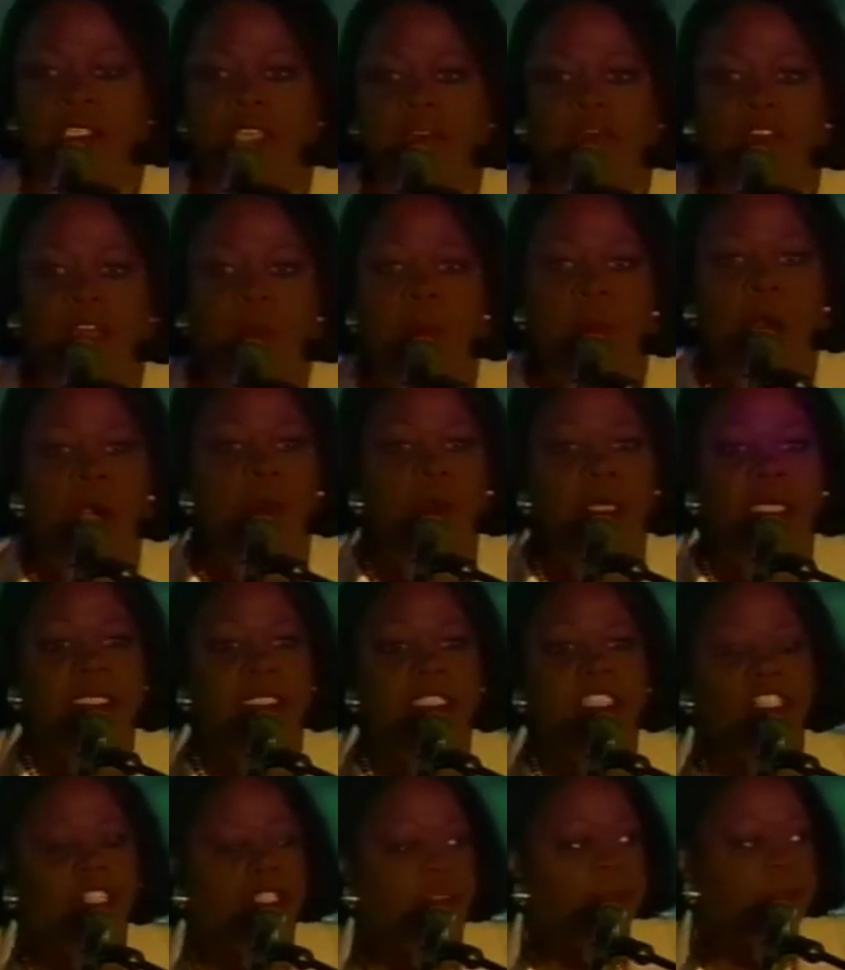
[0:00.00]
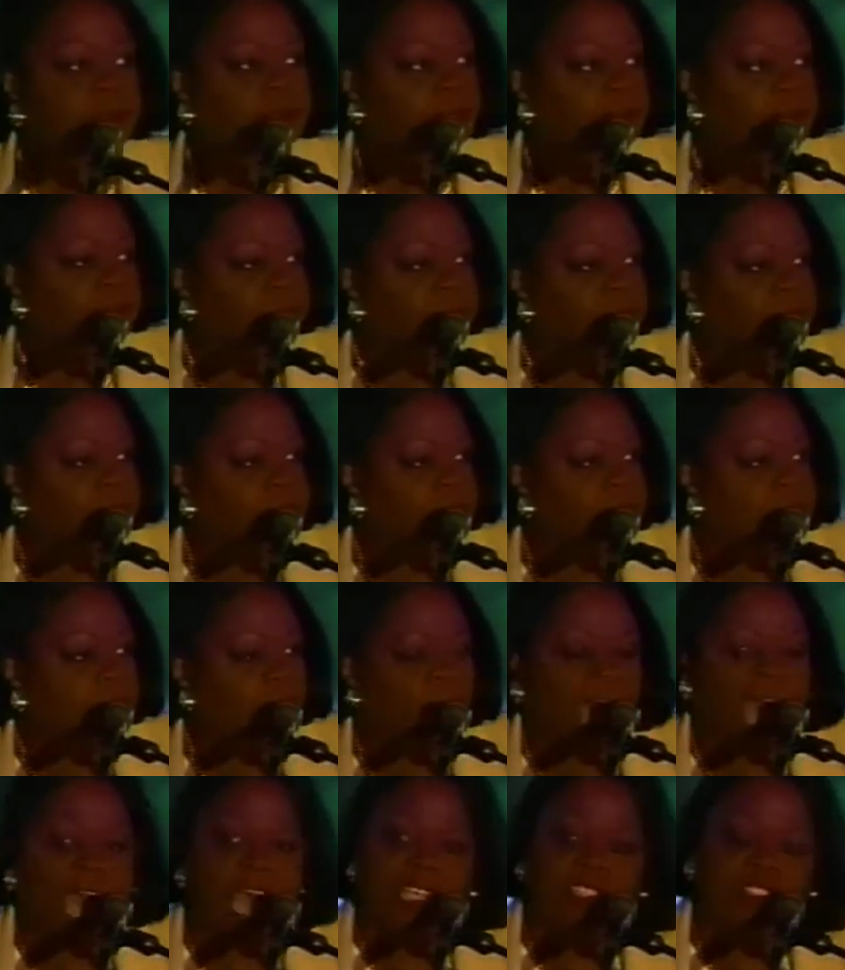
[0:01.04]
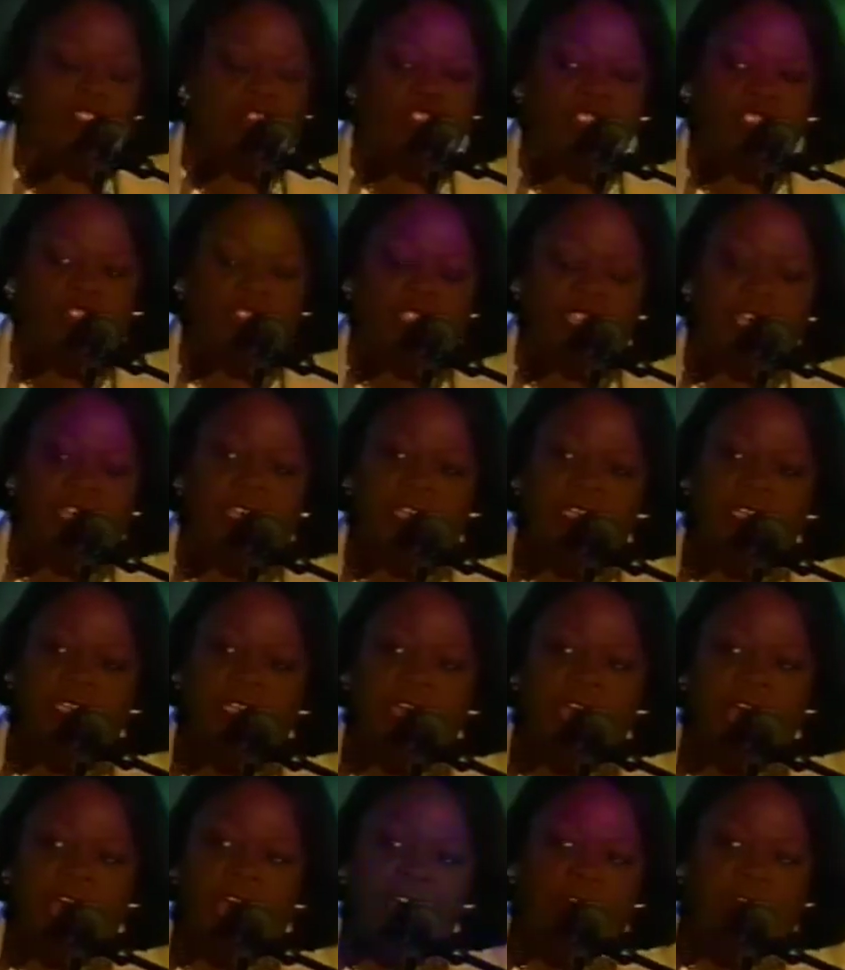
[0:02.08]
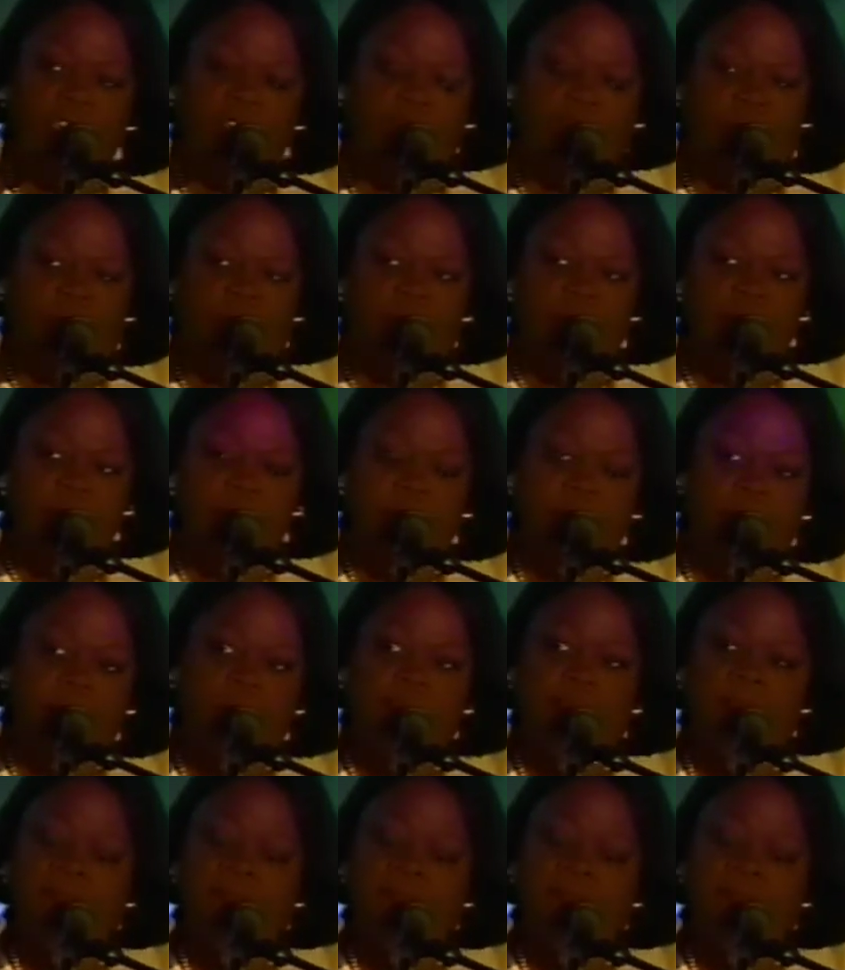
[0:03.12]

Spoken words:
of the moment, I still have a dream.